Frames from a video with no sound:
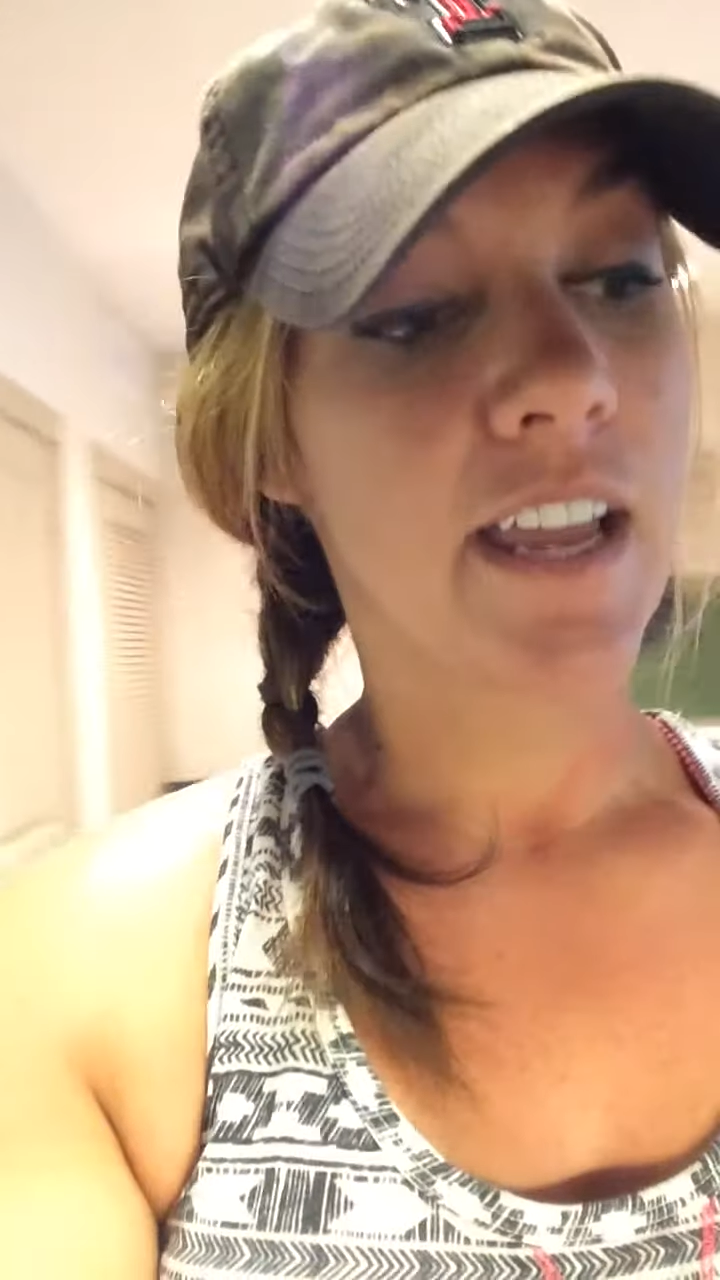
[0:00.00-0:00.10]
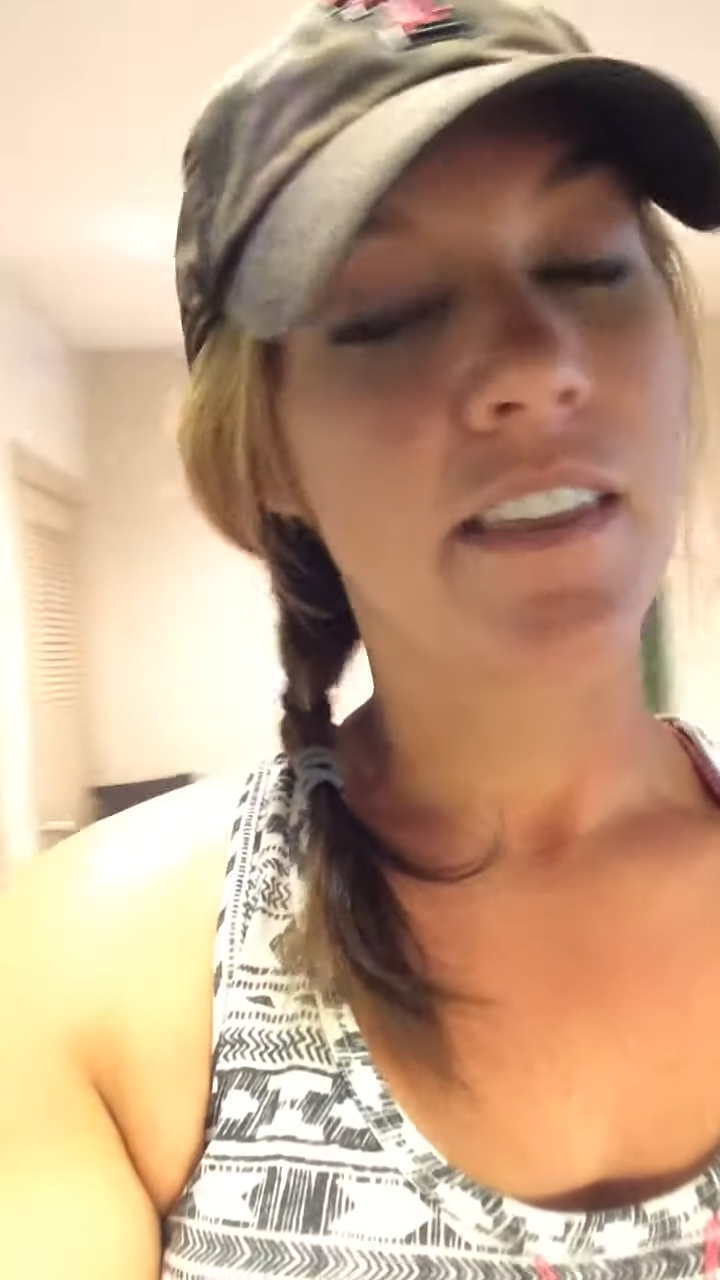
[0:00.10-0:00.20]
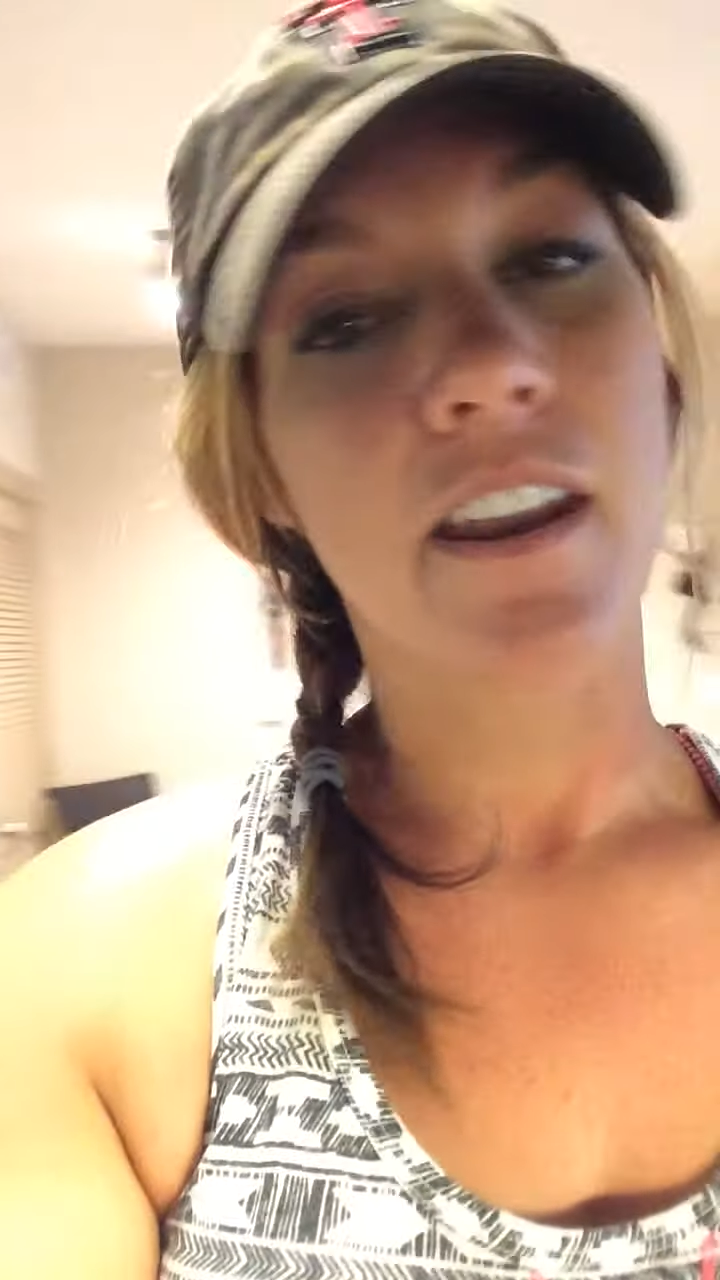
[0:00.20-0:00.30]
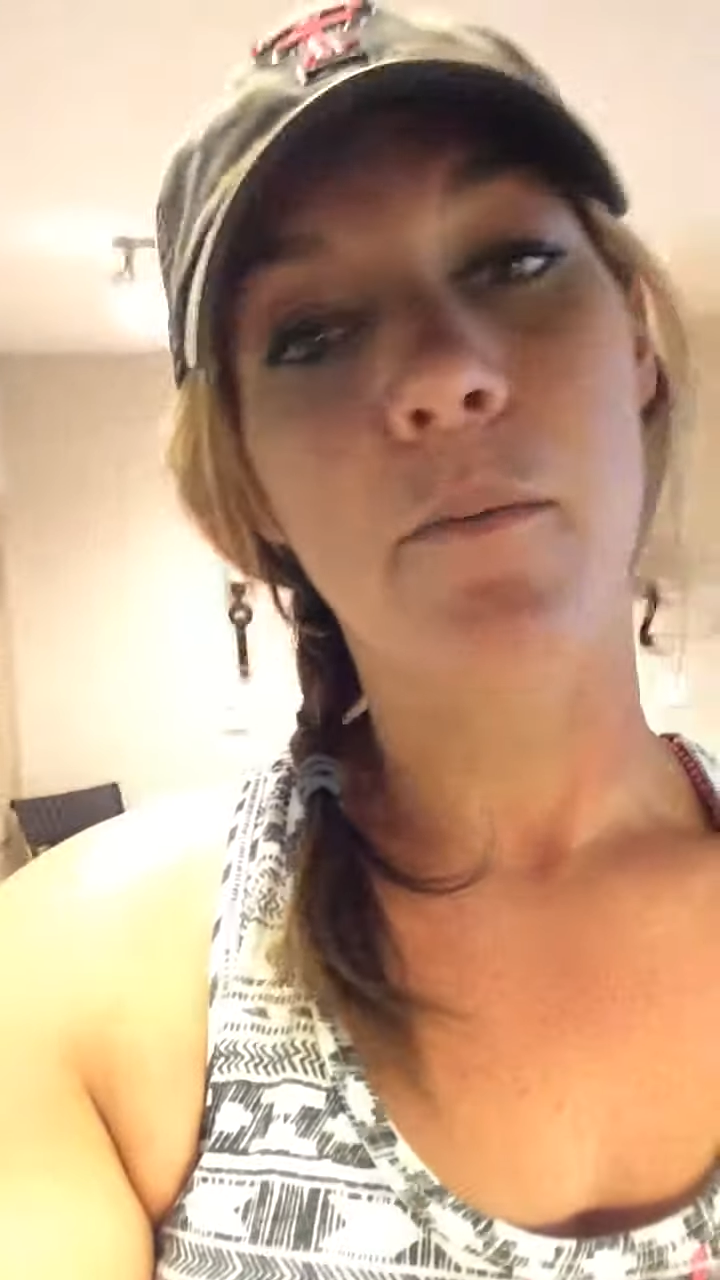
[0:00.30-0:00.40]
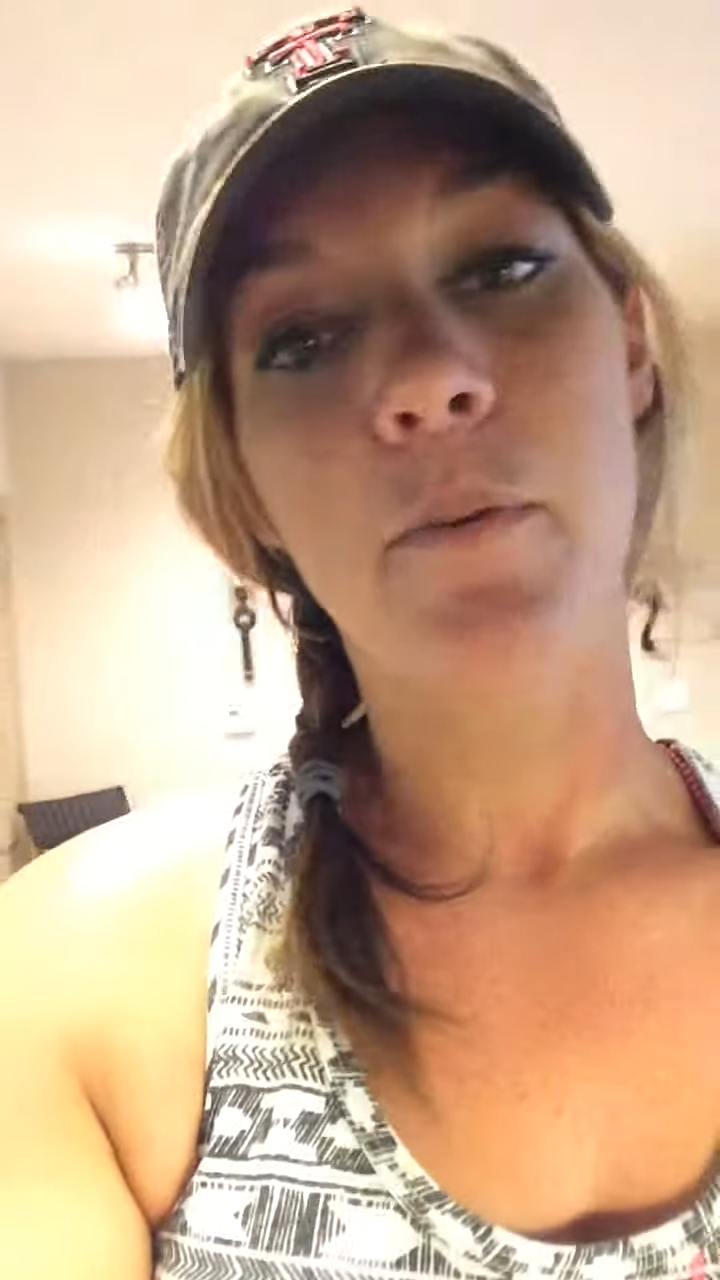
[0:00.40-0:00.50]
and
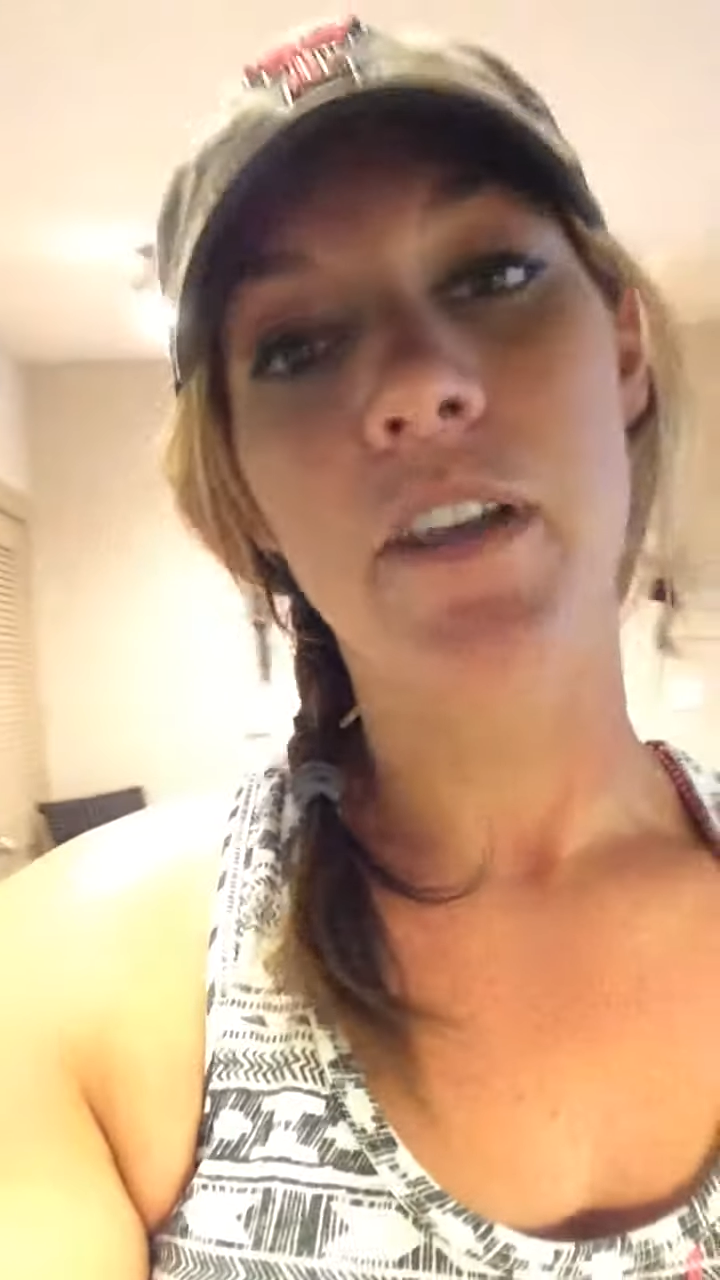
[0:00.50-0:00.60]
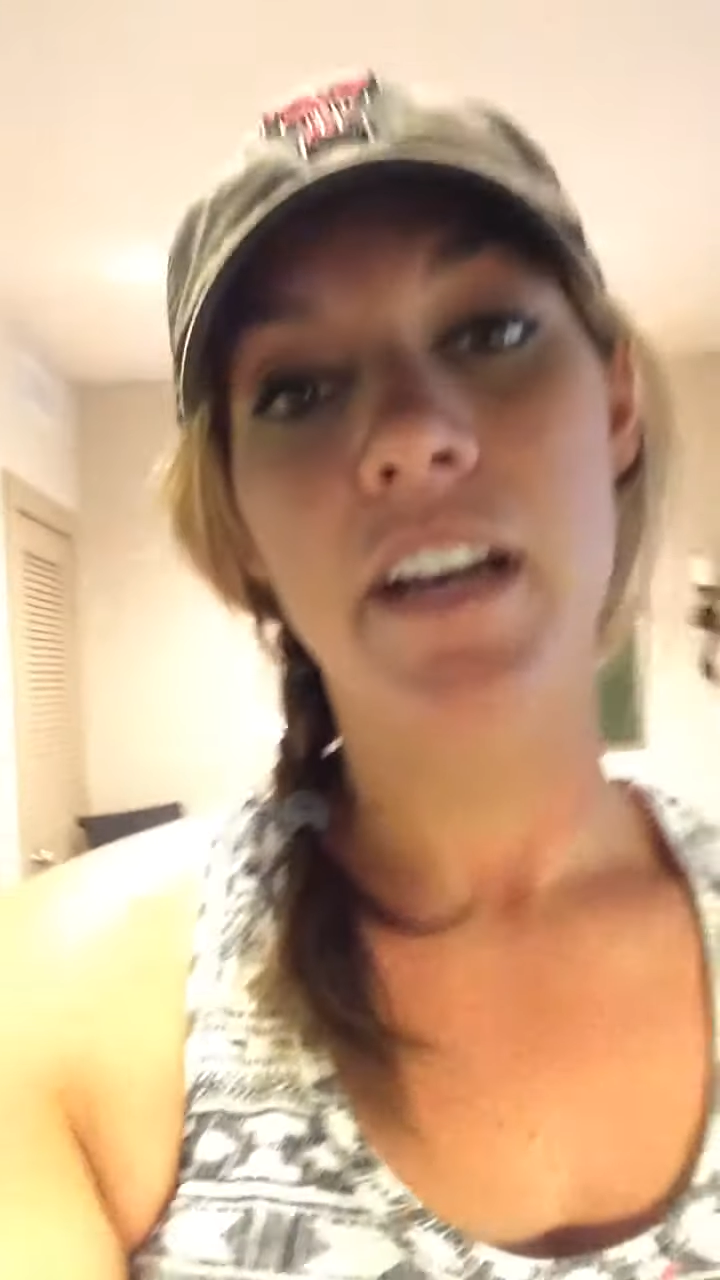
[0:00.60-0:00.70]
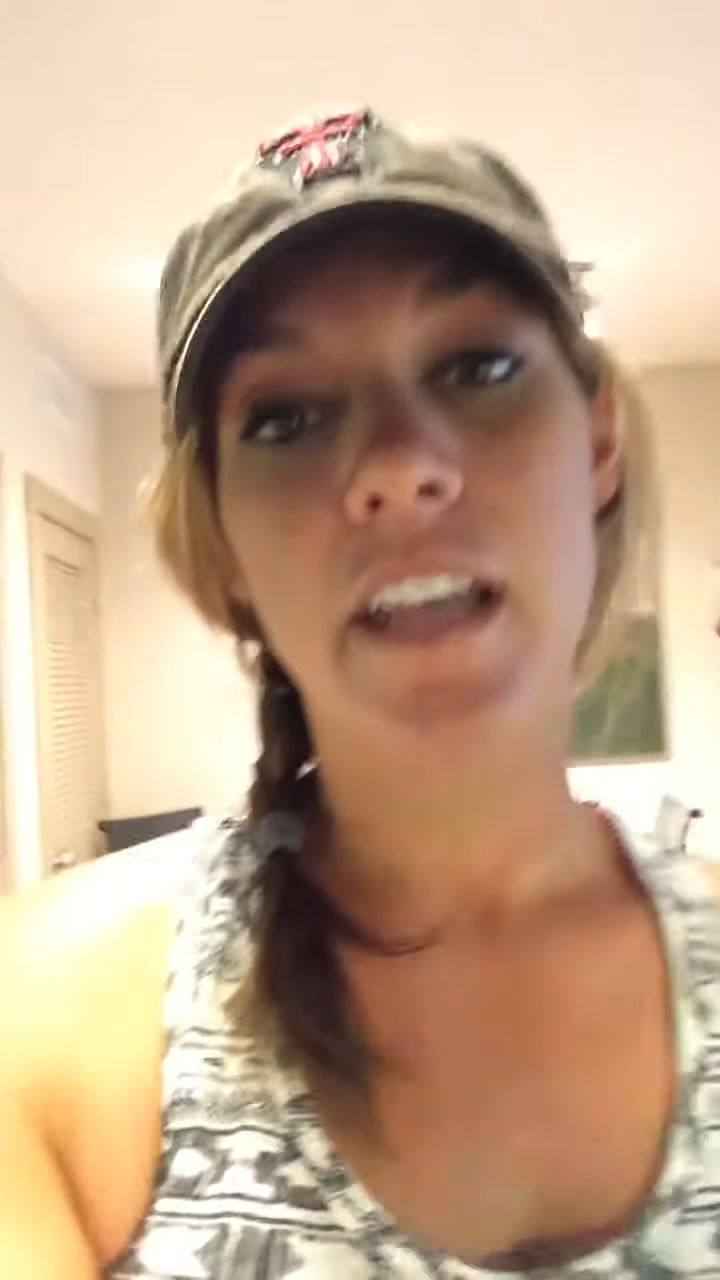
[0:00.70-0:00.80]
then I'll put it